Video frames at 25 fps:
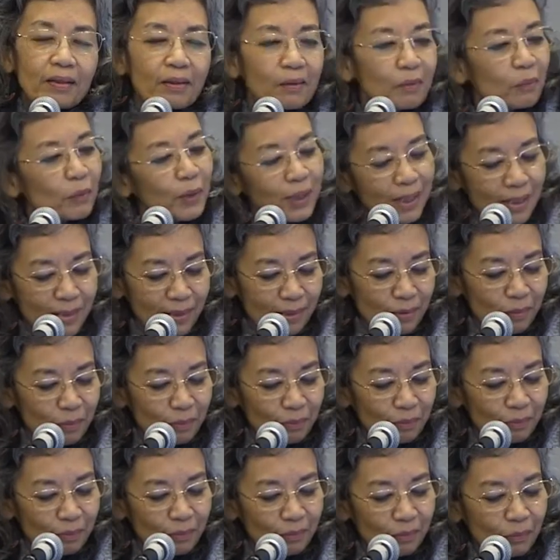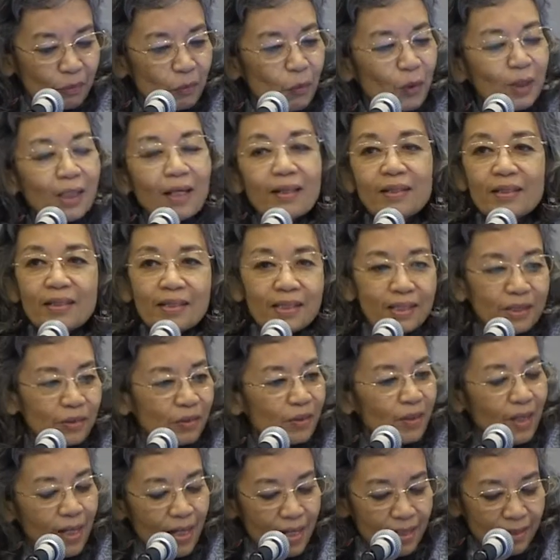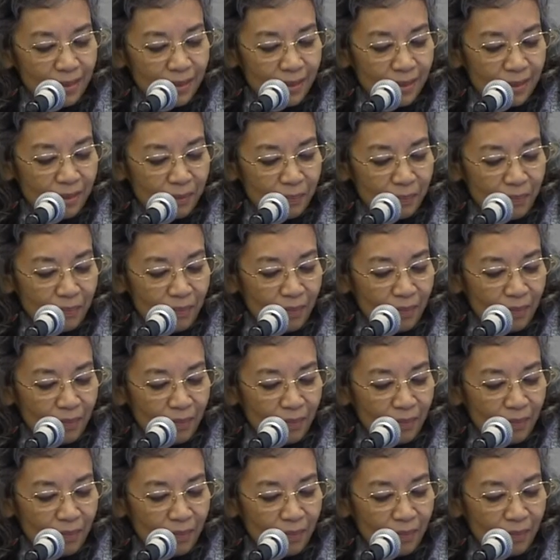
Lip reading: what are these trays?